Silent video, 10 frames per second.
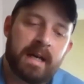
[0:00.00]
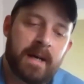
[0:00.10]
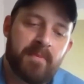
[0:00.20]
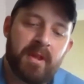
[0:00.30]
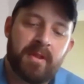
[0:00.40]

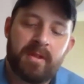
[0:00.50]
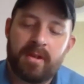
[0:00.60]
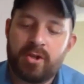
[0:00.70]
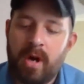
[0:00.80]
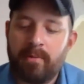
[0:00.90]

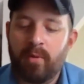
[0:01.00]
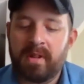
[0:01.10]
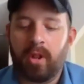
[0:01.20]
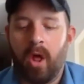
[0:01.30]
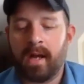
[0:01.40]
The trouble with
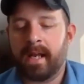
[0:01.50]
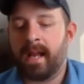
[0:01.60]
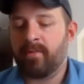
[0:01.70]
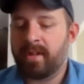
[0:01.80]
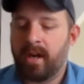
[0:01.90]
logging
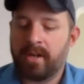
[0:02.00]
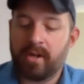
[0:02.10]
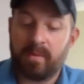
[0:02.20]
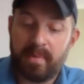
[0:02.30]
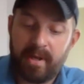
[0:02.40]
everything on
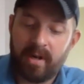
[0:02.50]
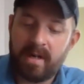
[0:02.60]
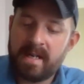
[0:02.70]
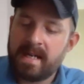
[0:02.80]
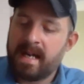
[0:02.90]
your computer